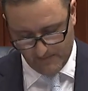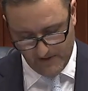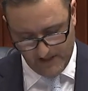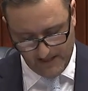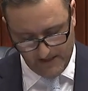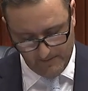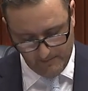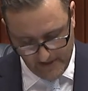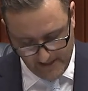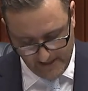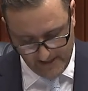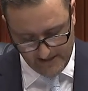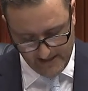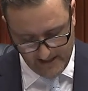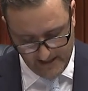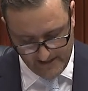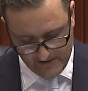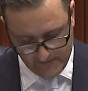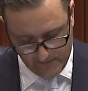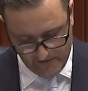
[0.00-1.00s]
of spending many
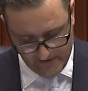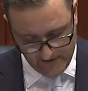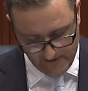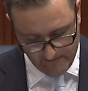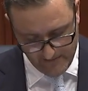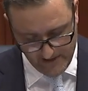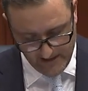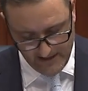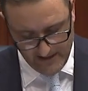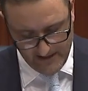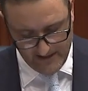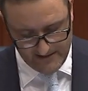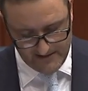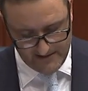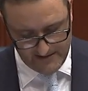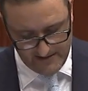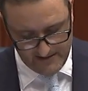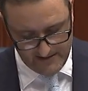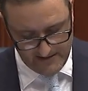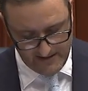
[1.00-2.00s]
days with them
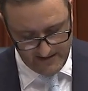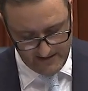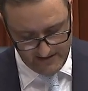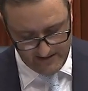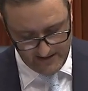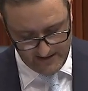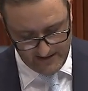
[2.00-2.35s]
assisting